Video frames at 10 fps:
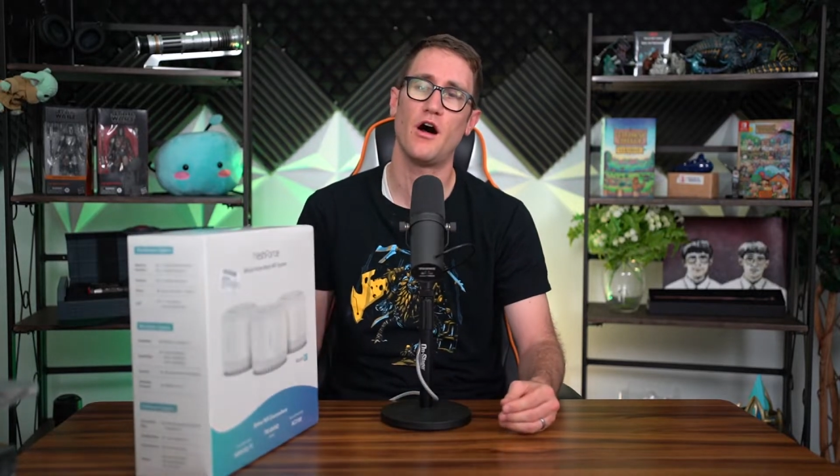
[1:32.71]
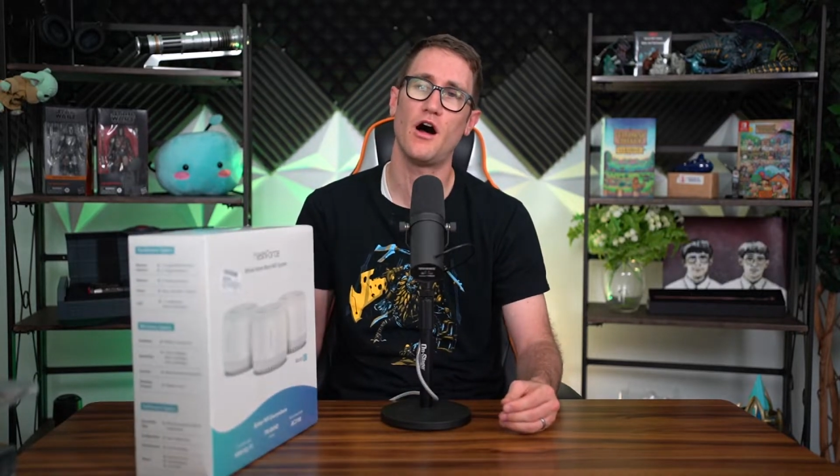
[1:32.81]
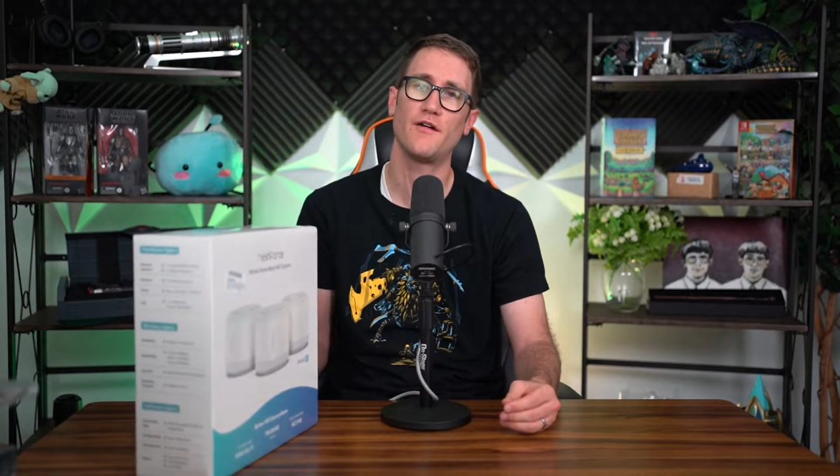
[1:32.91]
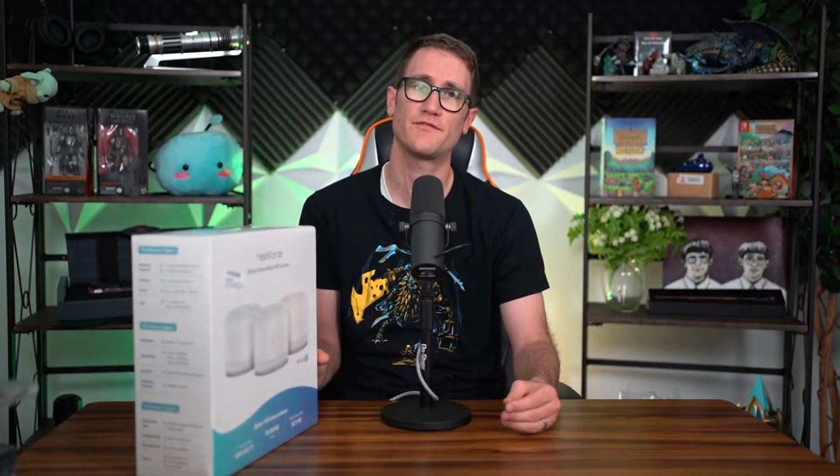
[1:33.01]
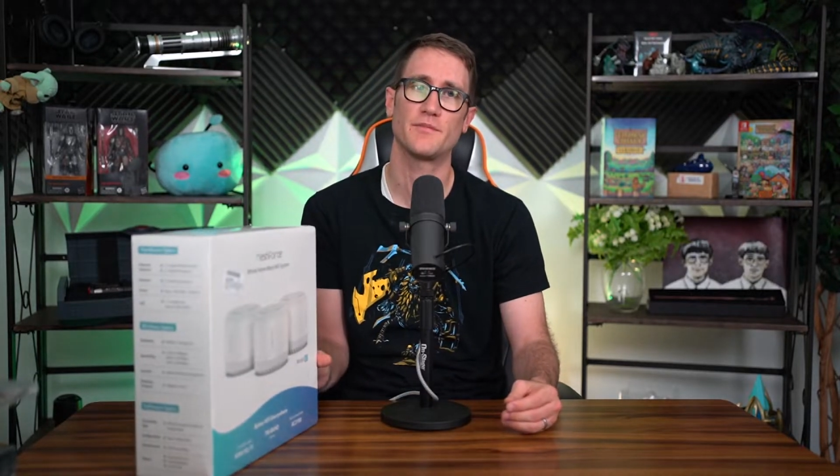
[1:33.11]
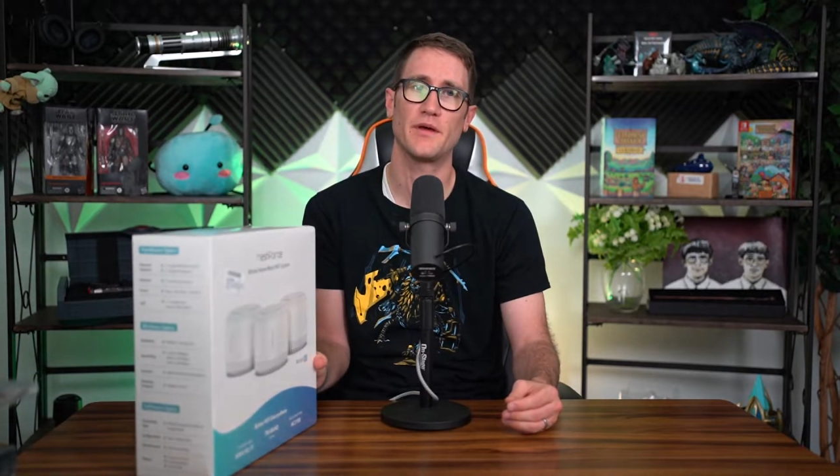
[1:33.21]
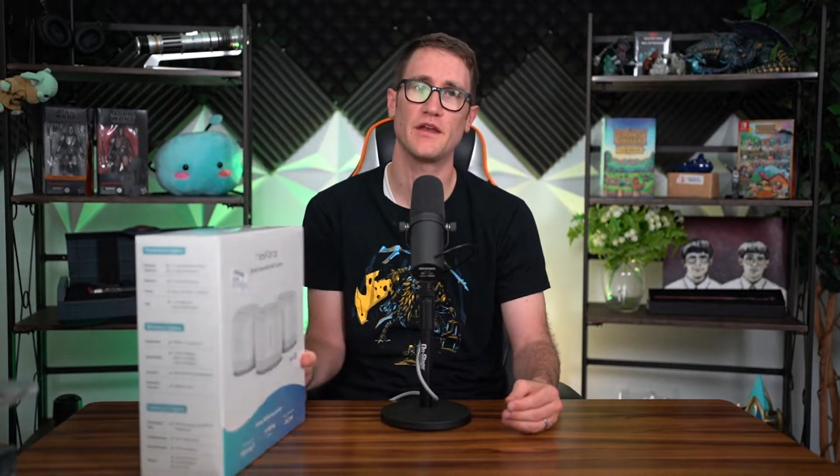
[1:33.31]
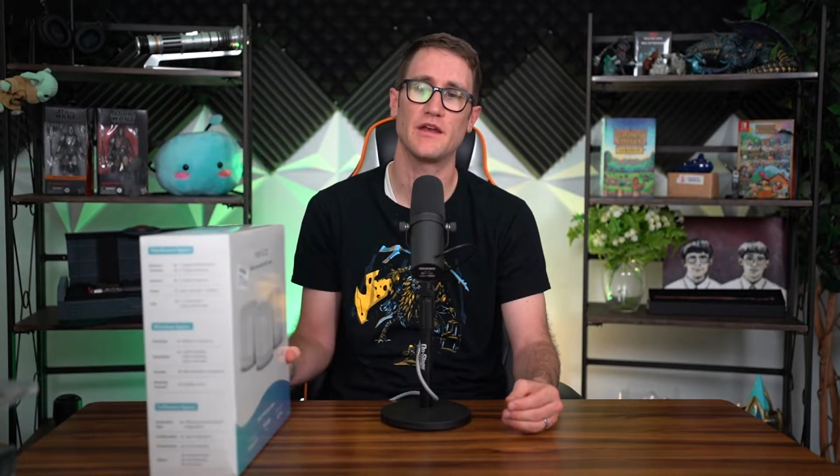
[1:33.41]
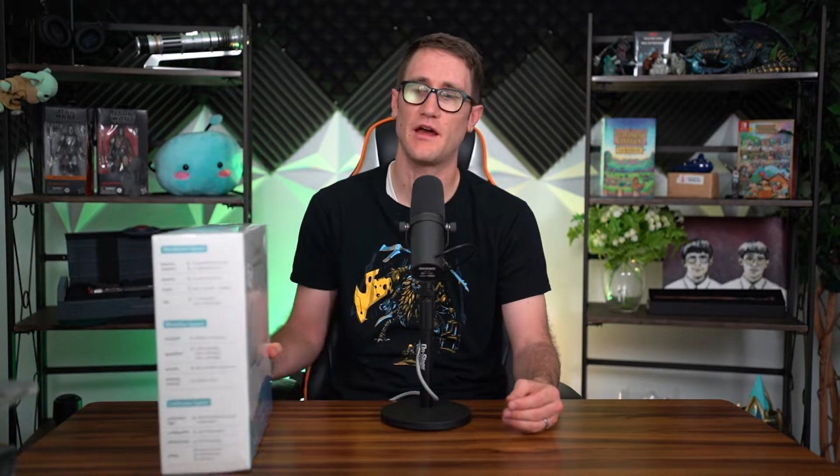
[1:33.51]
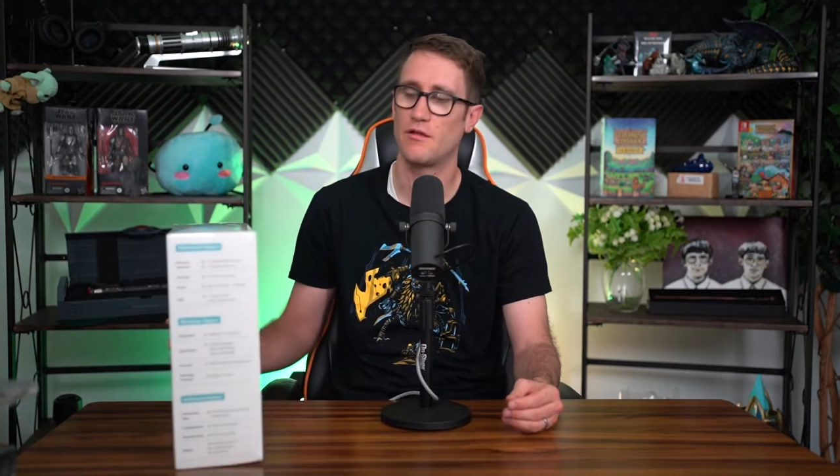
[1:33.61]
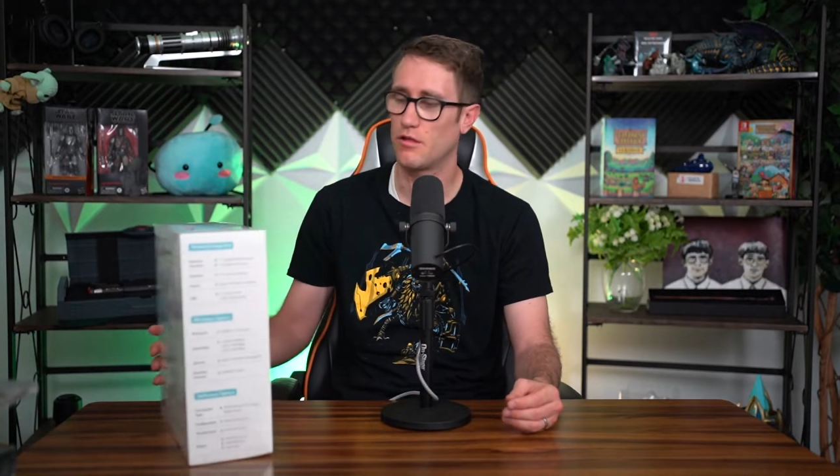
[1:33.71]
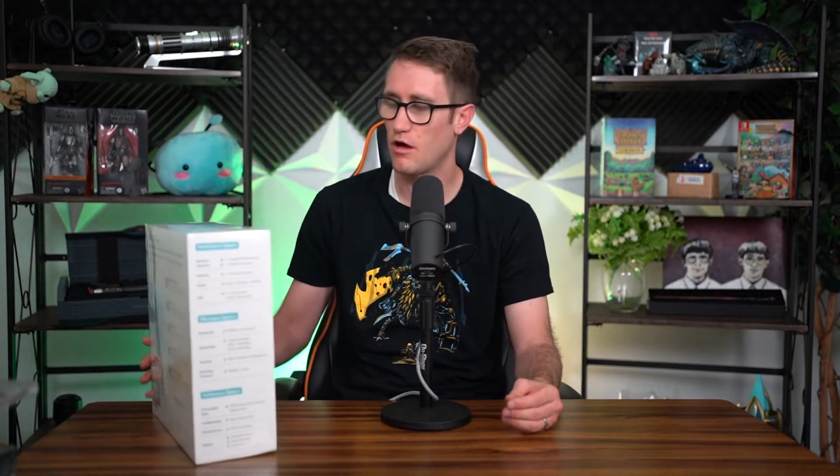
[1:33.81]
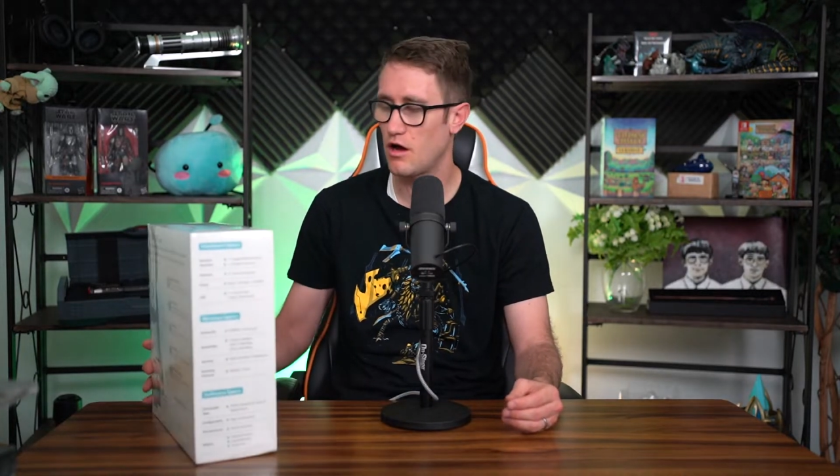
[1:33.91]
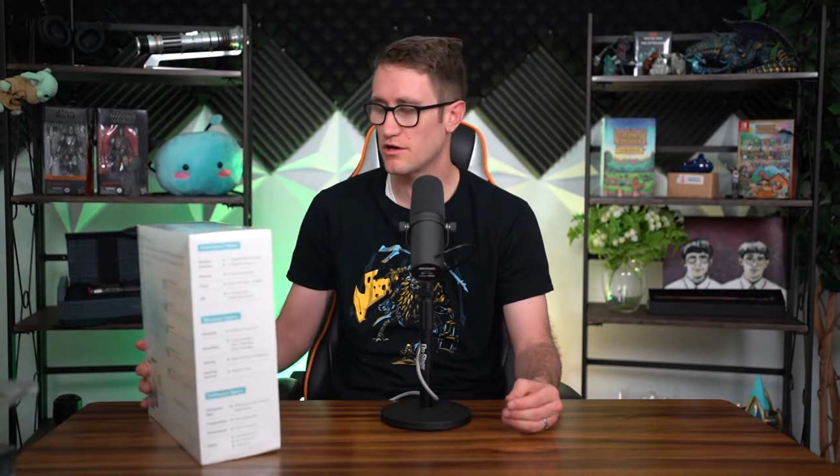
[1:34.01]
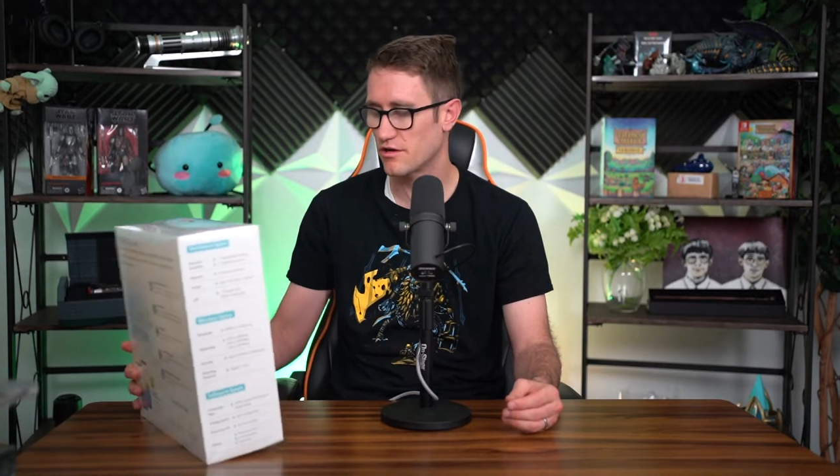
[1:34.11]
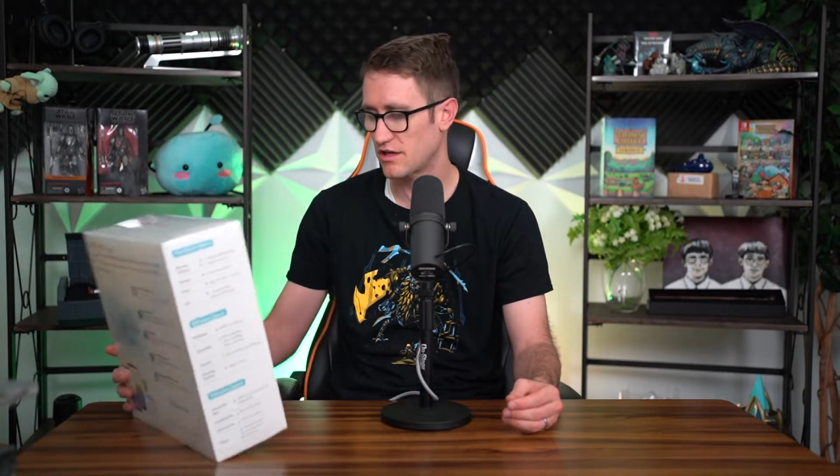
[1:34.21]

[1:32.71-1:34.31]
off depending on how long your